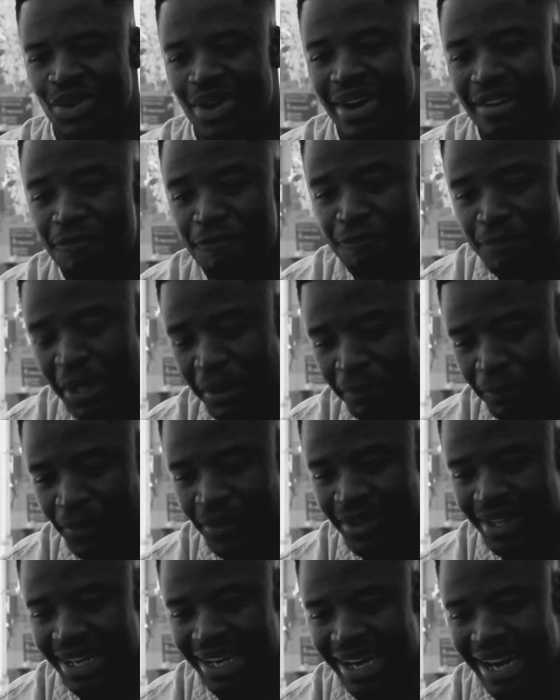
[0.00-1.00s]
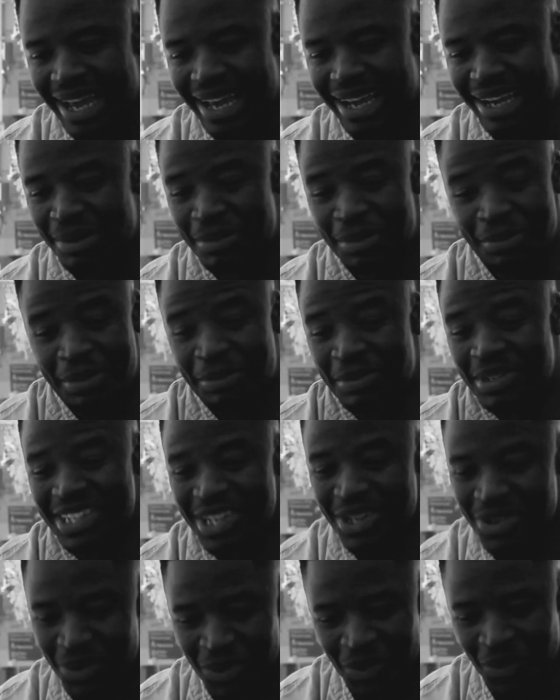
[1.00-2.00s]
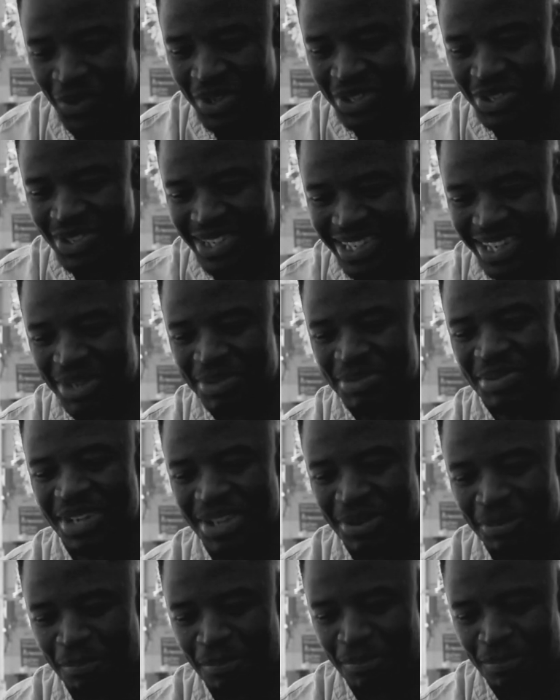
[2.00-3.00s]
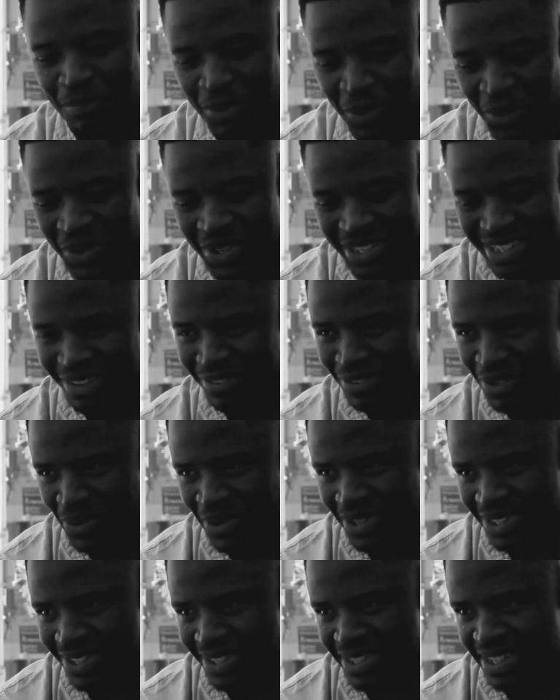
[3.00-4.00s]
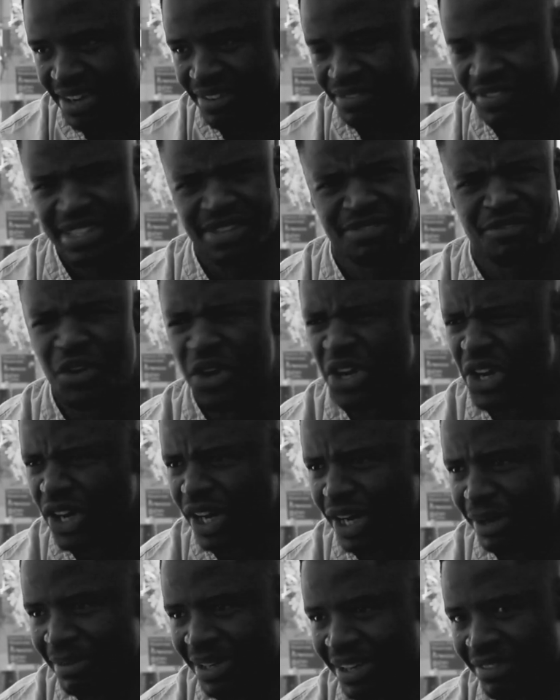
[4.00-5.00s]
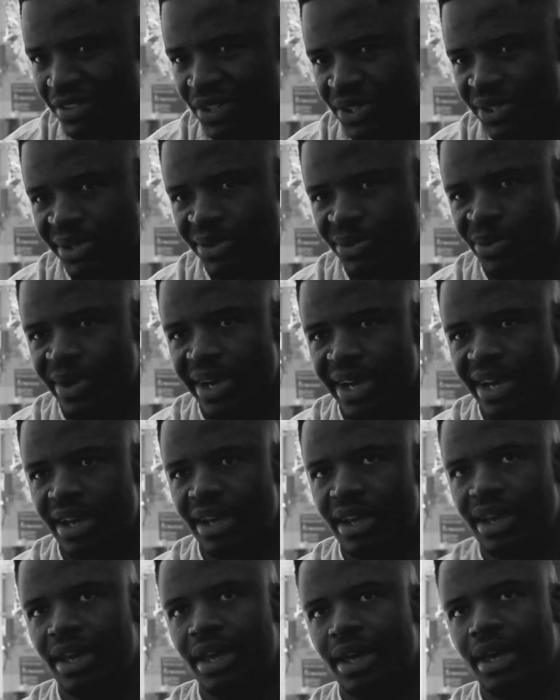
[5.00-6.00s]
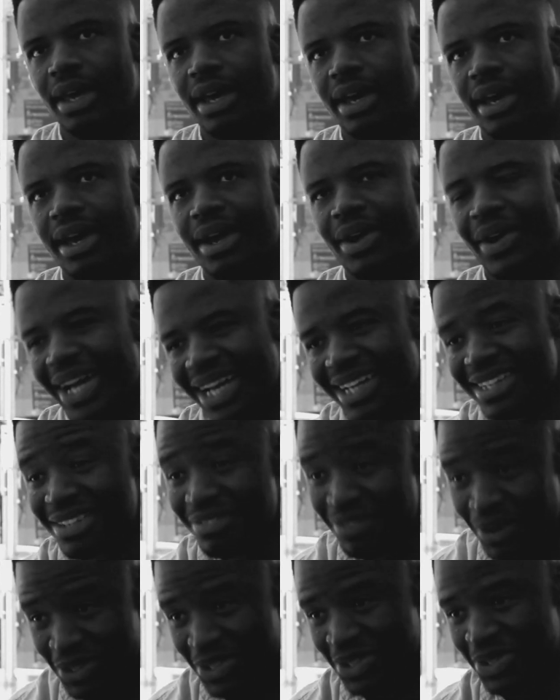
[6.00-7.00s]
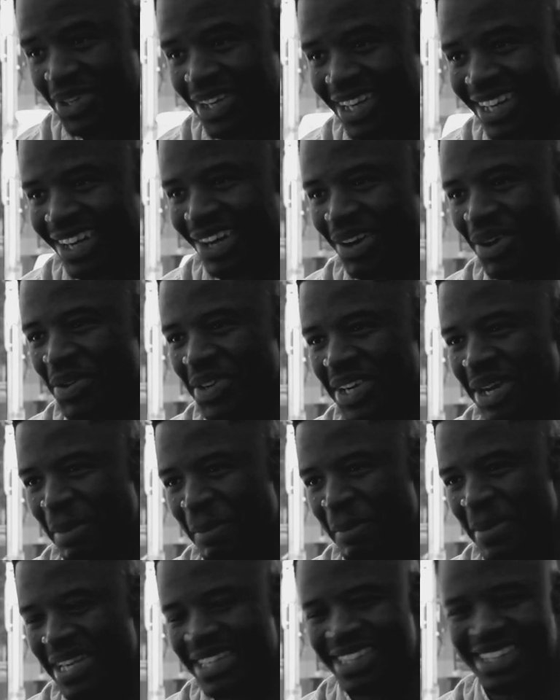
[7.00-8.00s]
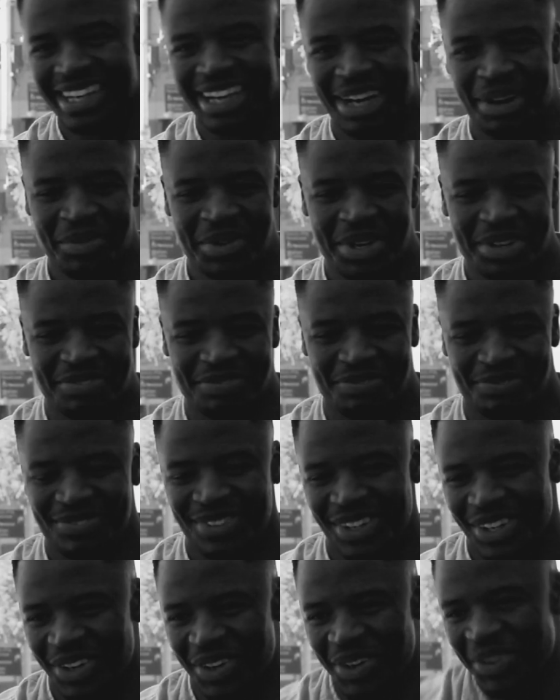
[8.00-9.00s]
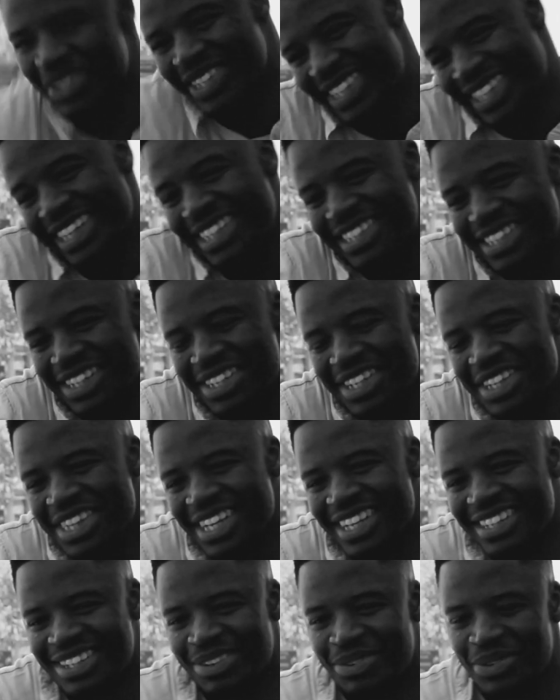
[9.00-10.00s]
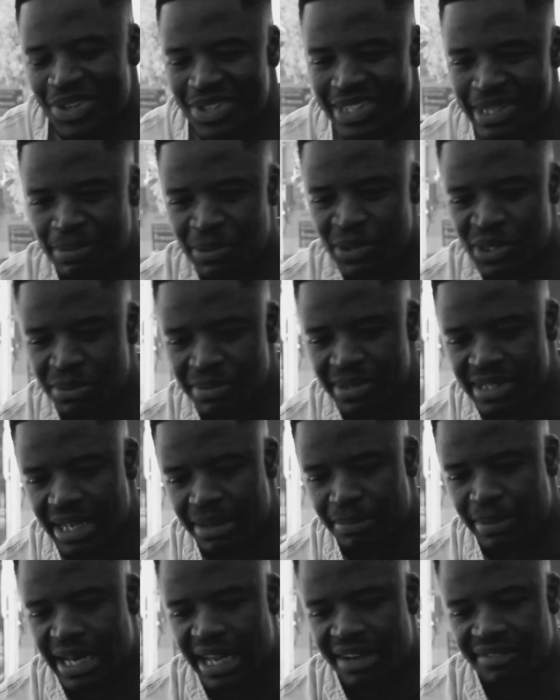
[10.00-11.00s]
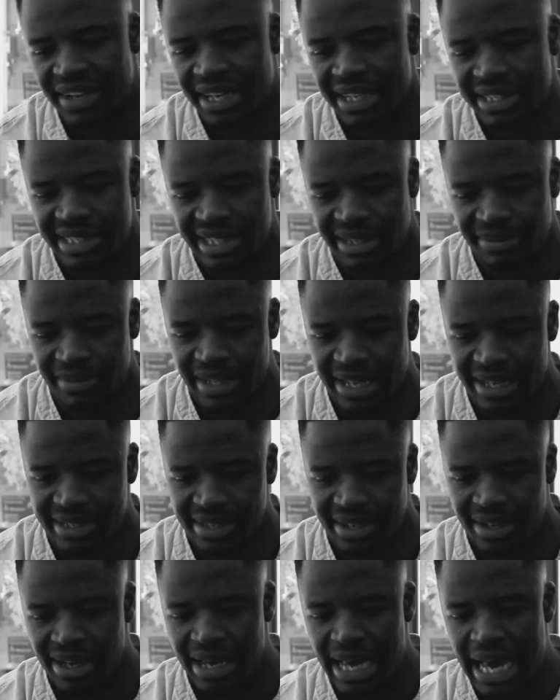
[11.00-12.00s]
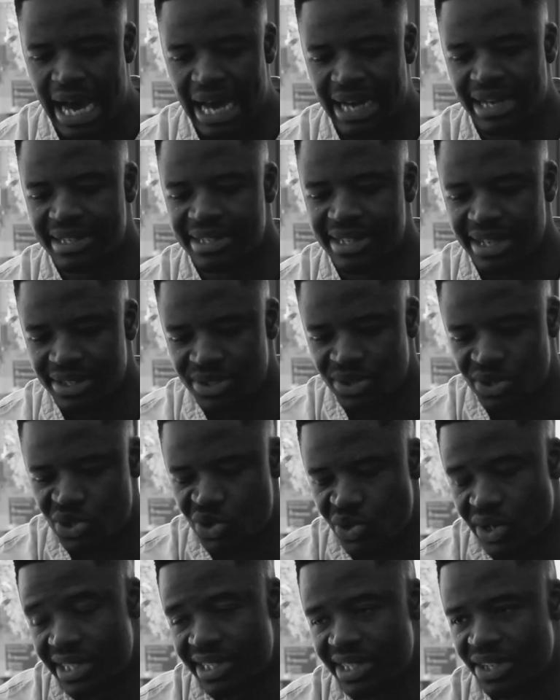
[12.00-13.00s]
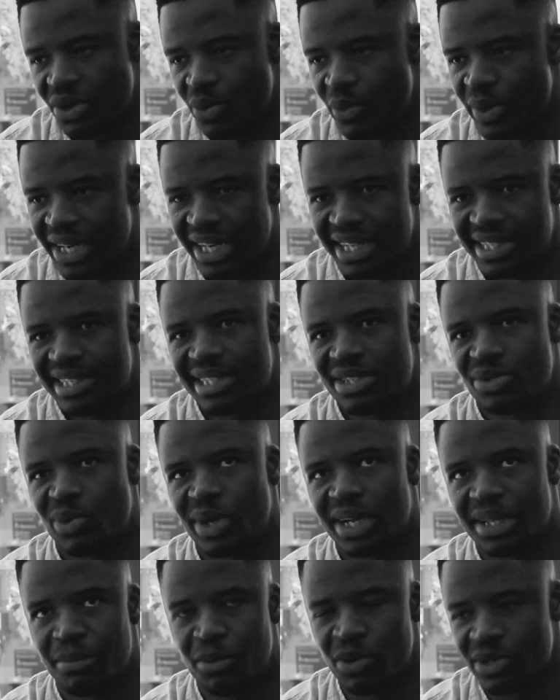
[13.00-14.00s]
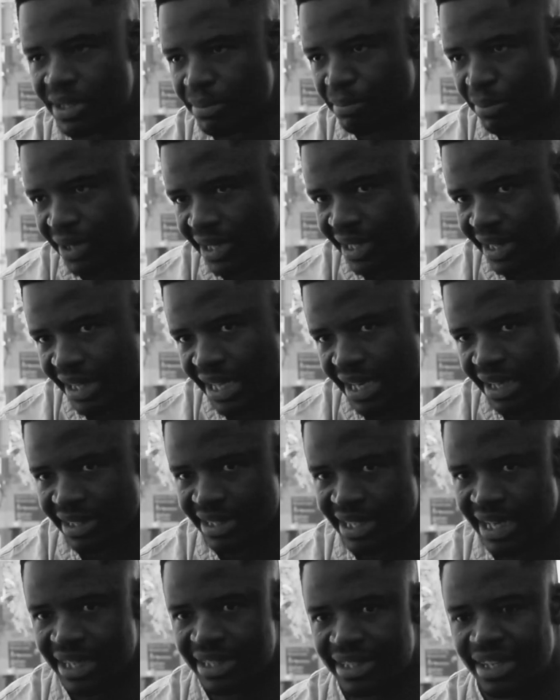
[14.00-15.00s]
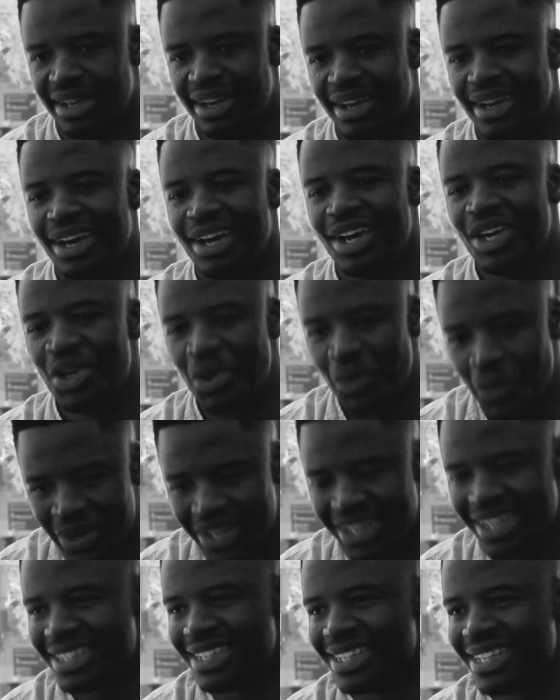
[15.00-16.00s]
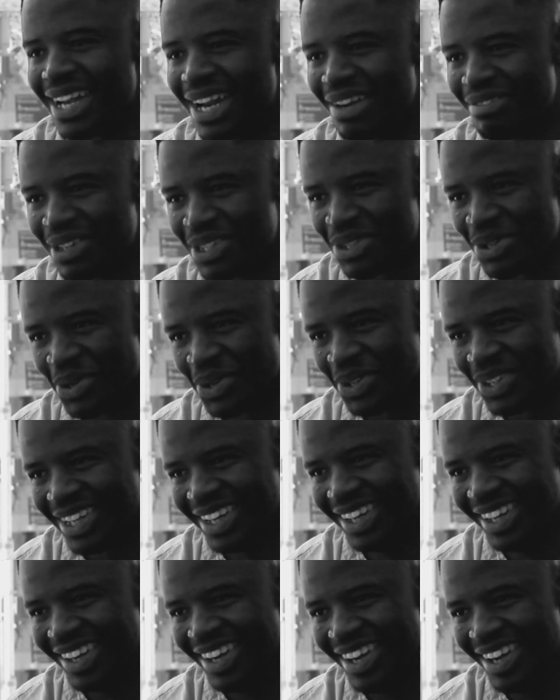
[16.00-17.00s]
We have people that, like, I remember Mateo always used to tell me, pull yourself towards yourself. He's a very calm individual, whereas if I was doing it alone in a meeting, I would have, said certain things that were not supposed to be said. But having a team that understands your strengths and your weaknesses is one of the most important things, that your weaknesses are never told.